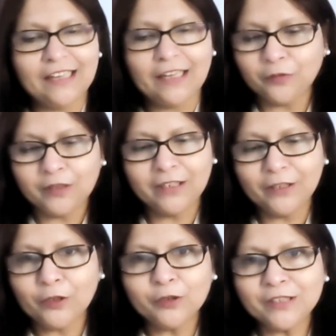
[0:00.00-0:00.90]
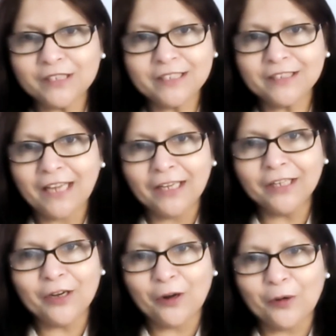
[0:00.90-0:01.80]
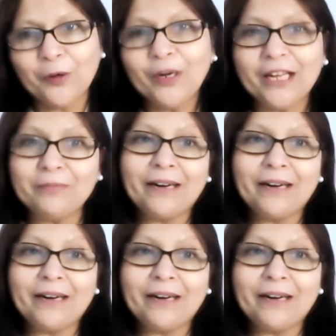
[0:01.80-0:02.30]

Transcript: like whether it is younger or older,